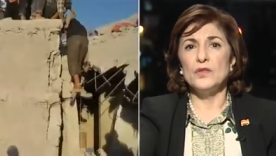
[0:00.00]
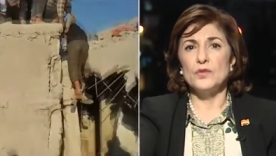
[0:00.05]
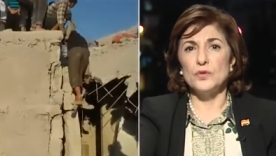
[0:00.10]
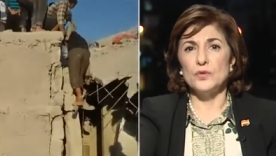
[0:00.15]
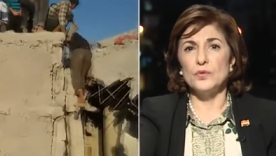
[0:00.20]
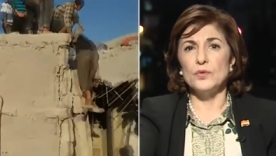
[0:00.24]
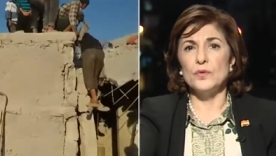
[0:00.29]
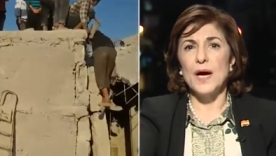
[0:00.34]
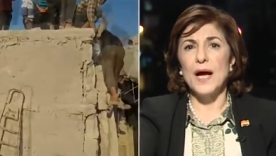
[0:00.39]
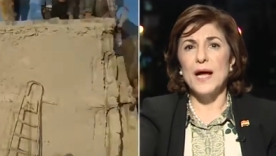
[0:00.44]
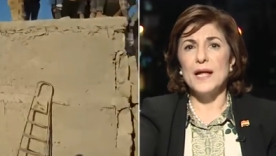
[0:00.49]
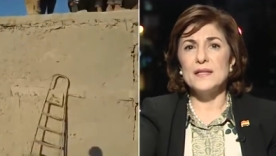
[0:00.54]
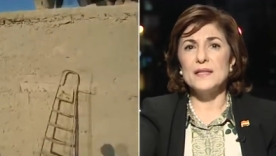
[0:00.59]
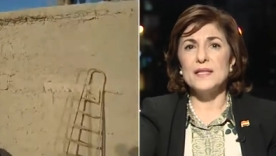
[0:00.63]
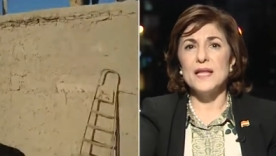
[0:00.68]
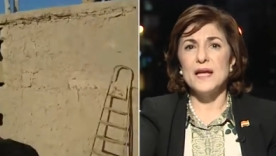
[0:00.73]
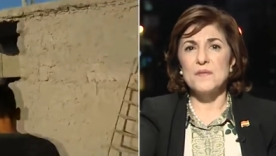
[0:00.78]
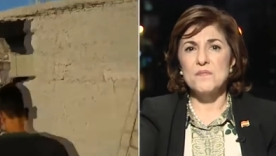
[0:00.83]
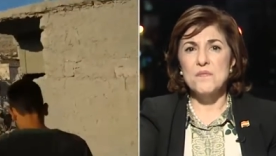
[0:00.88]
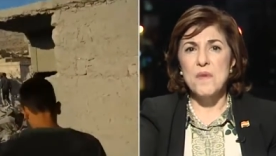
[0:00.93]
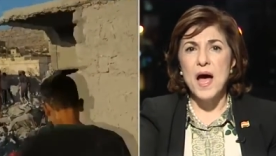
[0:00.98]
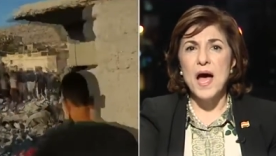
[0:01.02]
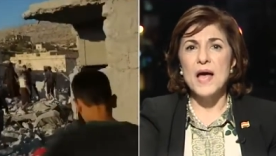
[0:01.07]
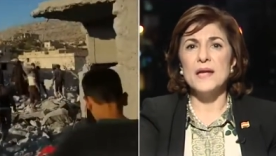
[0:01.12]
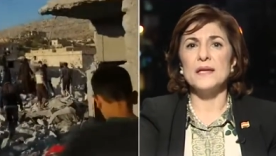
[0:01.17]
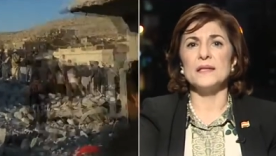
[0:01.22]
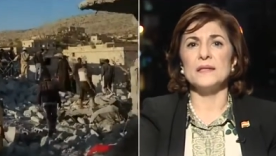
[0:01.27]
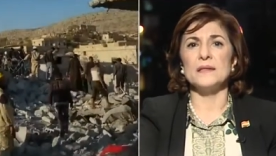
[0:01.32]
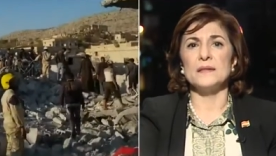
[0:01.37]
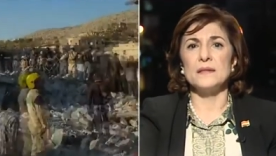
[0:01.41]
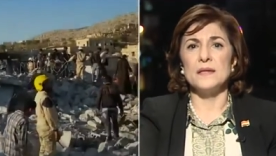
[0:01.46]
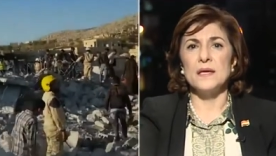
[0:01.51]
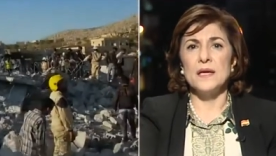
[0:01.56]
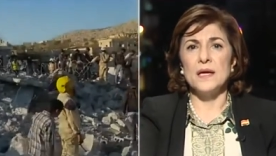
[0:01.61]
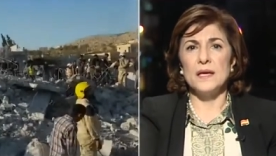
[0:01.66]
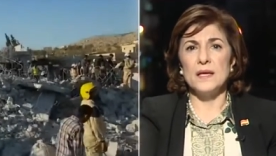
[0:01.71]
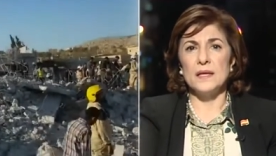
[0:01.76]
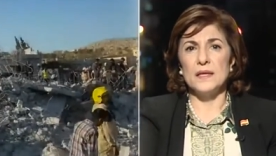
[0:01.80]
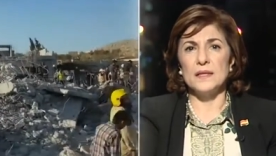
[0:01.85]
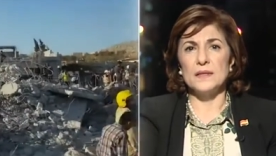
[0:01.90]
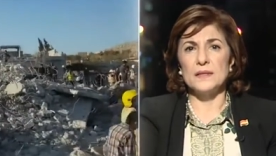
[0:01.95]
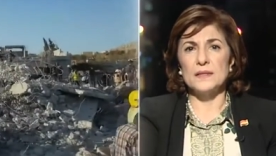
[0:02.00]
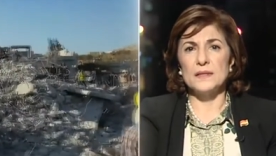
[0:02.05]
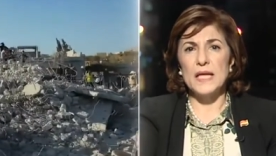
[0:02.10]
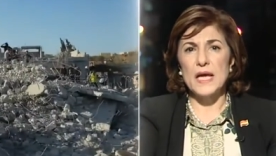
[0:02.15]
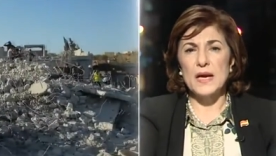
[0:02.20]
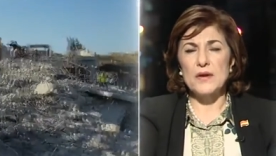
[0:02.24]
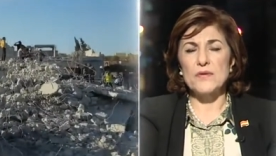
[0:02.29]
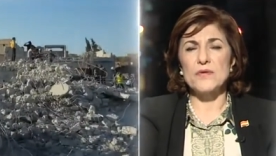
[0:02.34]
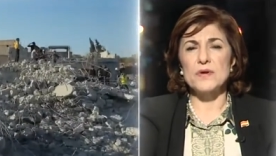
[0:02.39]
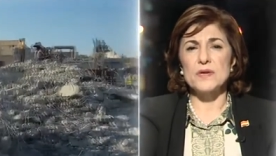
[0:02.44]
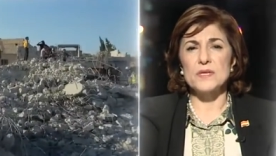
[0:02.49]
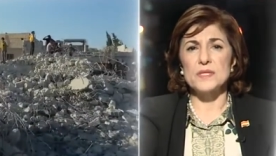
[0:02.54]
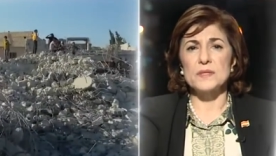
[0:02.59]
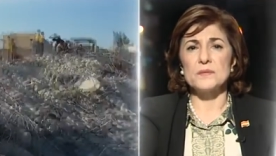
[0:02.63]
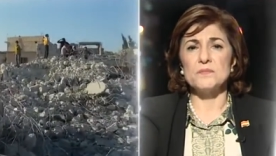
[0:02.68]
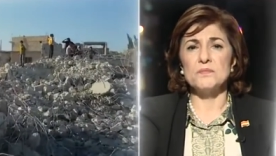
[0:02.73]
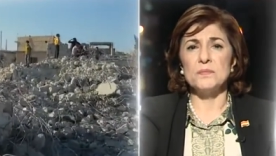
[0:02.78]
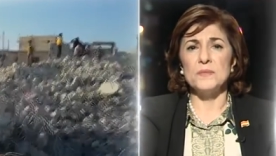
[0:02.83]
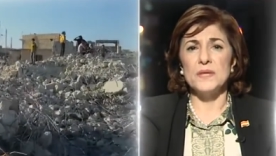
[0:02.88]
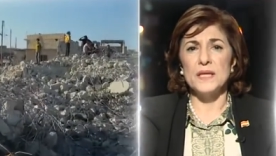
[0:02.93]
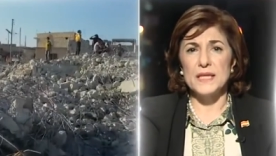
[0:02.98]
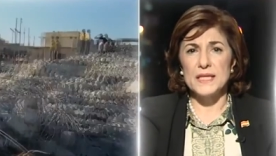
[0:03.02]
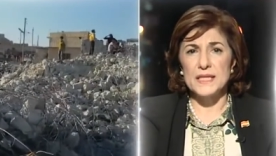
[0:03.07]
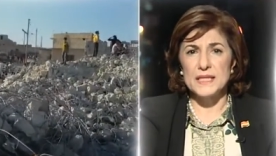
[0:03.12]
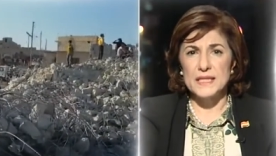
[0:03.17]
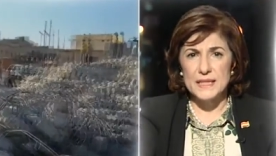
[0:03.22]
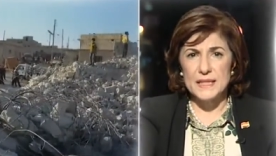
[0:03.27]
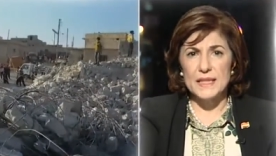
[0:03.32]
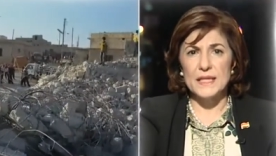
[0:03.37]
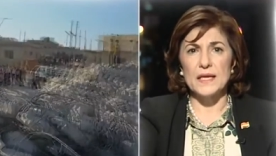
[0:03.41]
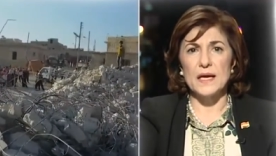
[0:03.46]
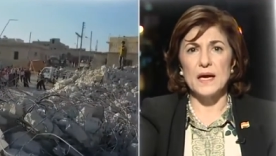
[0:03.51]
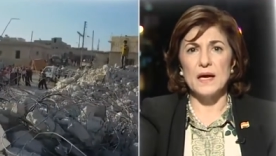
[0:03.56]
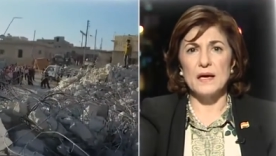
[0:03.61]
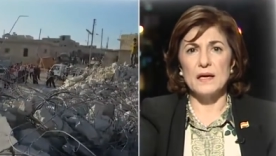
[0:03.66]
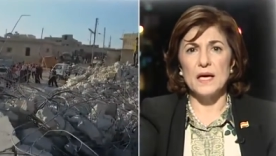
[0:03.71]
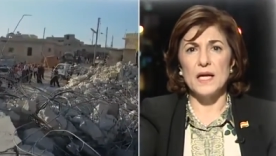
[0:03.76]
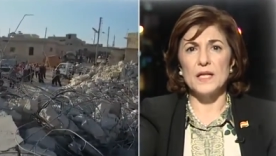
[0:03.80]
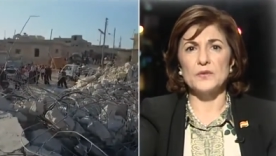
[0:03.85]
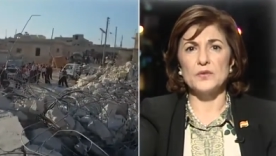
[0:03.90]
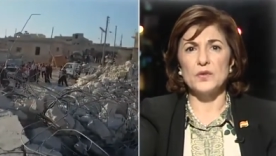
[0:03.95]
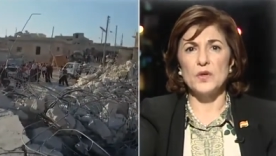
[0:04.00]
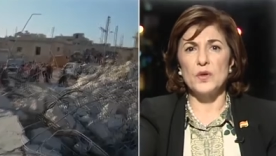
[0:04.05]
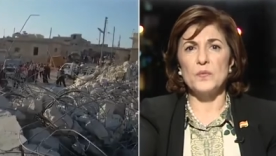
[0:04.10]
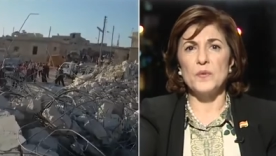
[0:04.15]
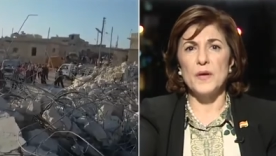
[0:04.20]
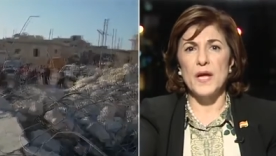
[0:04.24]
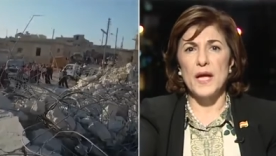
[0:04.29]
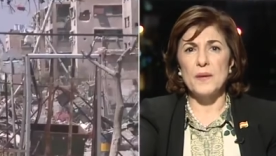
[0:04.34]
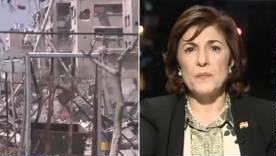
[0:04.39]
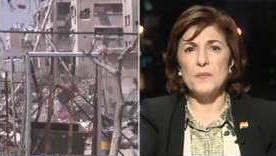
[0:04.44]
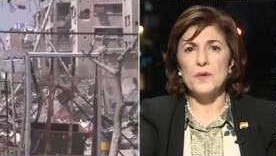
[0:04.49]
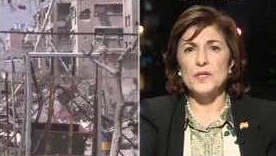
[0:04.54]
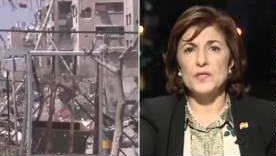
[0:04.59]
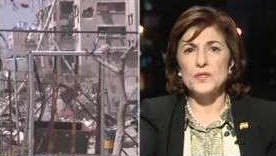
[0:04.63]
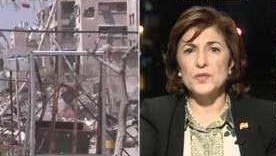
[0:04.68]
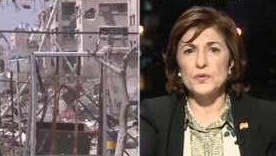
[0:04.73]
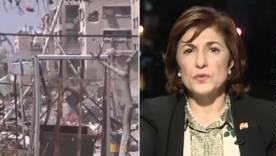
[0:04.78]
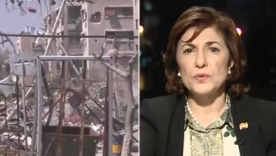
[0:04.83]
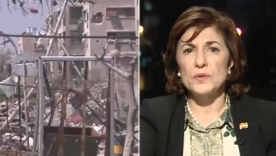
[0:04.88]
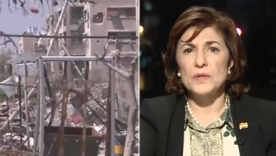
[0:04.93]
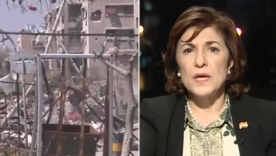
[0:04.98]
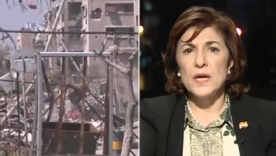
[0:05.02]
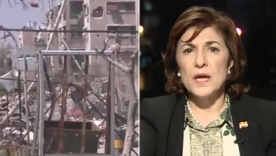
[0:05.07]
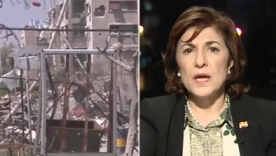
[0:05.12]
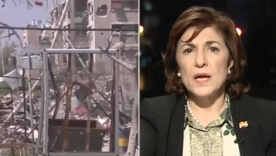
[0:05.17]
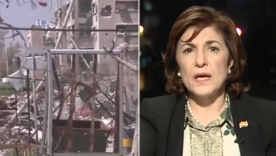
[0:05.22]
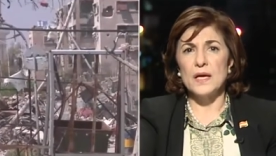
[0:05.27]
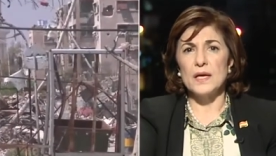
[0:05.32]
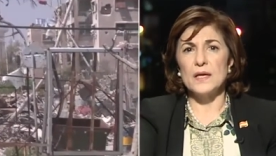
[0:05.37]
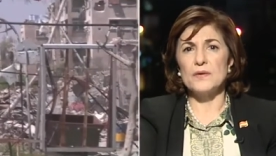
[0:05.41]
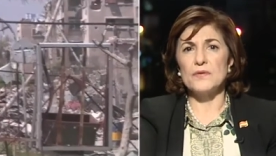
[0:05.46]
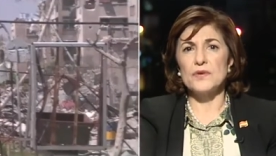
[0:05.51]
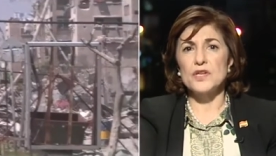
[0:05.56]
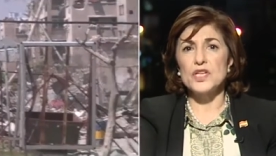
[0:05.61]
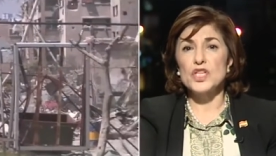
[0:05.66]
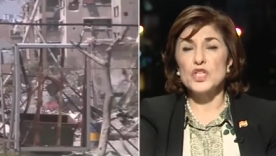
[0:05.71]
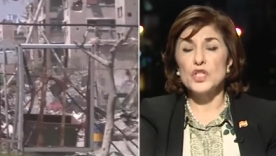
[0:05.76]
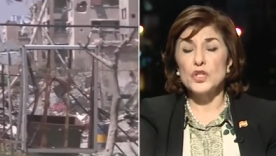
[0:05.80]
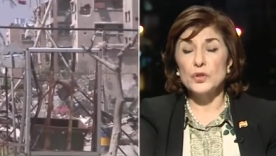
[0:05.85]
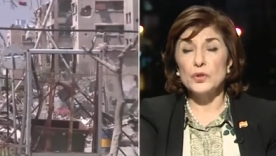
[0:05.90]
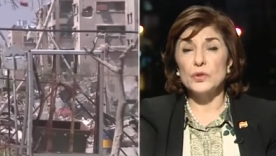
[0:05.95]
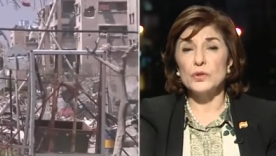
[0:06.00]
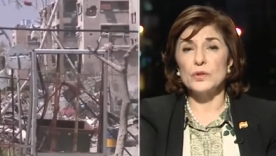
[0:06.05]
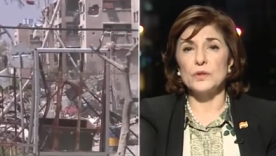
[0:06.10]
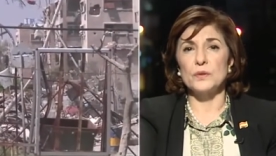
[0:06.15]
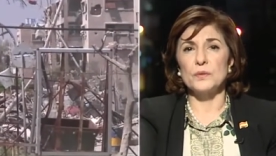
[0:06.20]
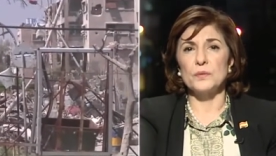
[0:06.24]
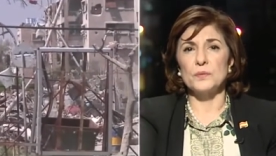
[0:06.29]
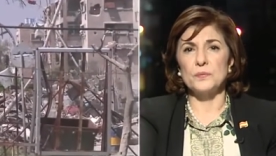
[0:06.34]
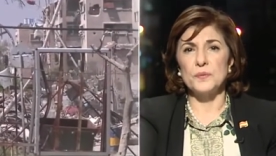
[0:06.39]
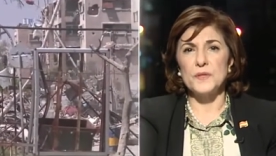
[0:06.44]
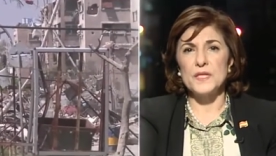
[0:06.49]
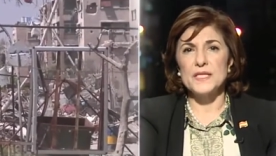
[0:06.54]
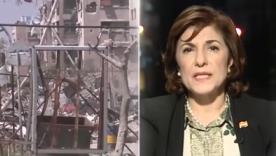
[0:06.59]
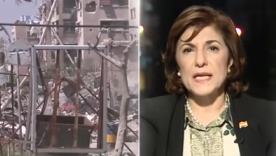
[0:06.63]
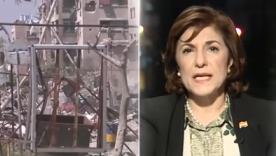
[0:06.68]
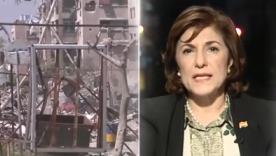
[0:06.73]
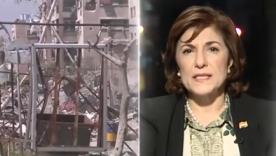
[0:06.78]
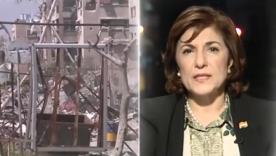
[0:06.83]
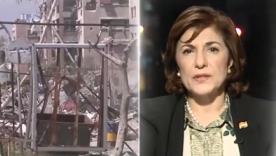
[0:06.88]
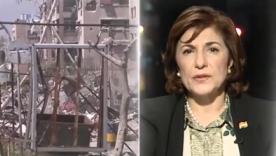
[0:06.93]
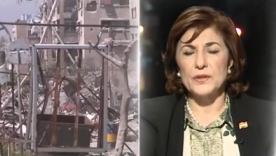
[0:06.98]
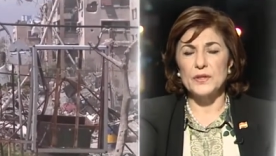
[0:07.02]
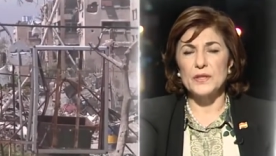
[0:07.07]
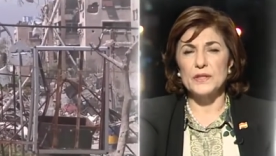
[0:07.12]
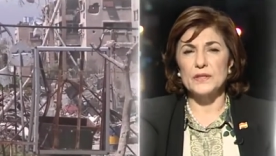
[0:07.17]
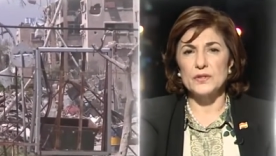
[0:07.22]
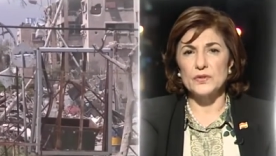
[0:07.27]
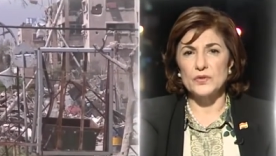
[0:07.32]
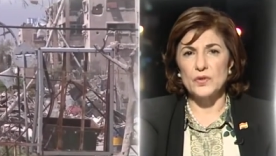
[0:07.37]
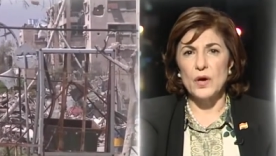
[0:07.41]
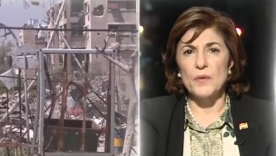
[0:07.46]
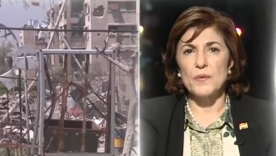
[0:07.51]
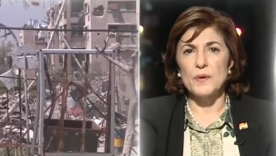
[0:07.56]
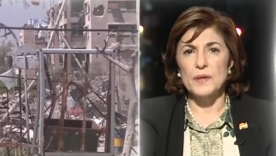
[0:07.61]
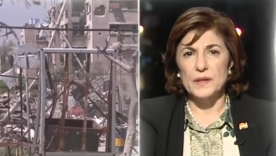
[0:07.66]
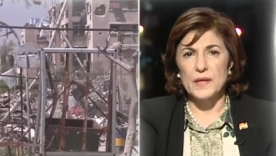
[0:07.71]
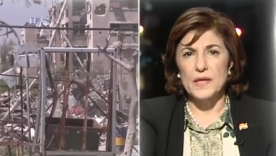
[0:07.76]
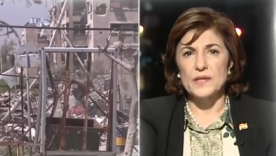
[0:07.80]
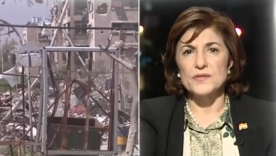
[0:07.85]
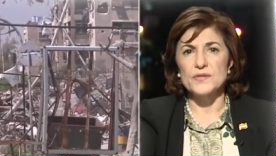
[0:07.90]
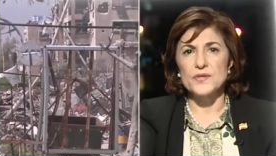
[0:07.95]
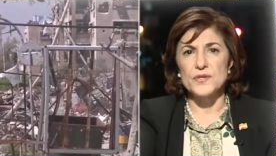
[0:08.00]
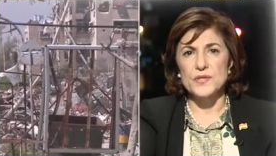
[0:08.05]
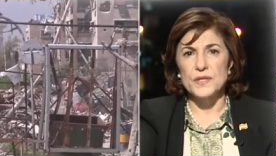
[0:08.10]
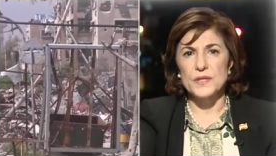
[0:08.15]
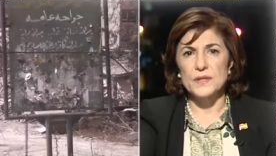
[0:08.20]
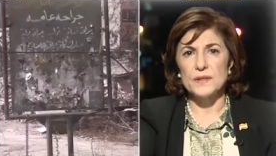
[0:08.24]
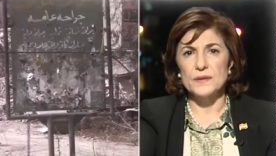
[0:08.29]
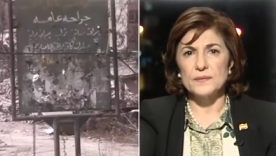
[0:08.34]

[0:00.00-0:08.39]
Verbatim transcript: to undermine uh, terrorism in Syria and we will be able to uh, restore peace and security to our country.